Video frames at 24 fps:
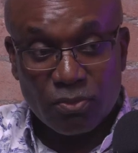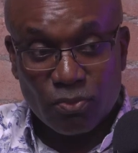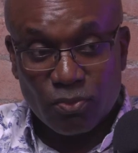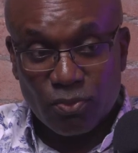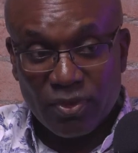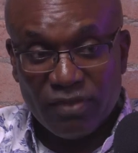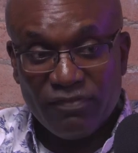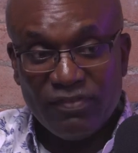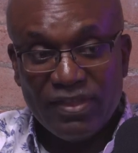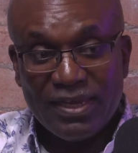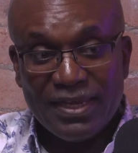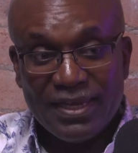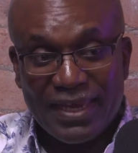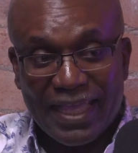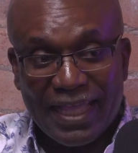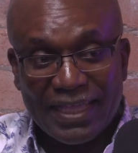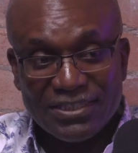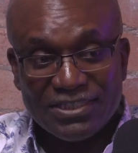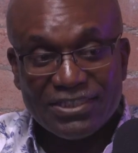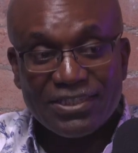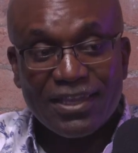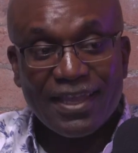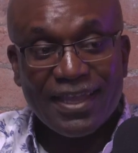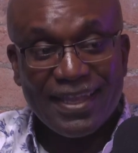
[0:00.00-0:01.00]
within
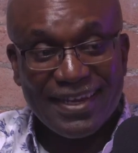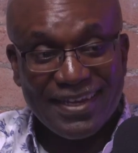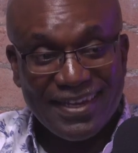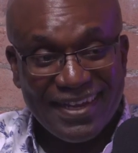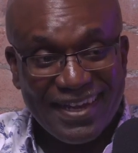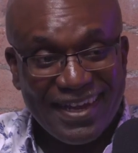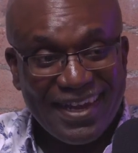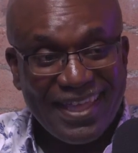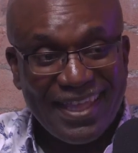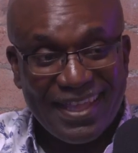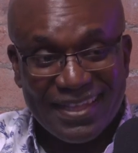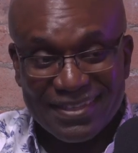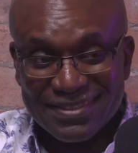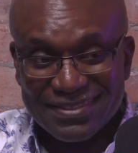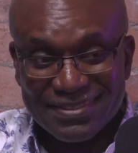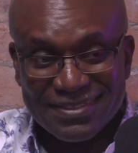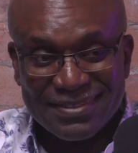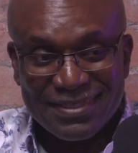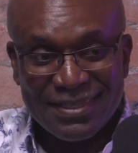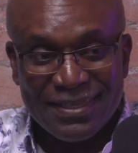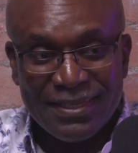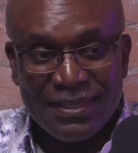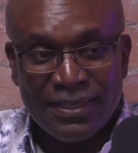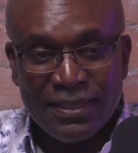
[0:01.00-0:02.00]
that giant
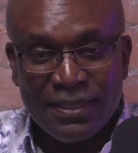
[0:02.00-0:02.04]
net,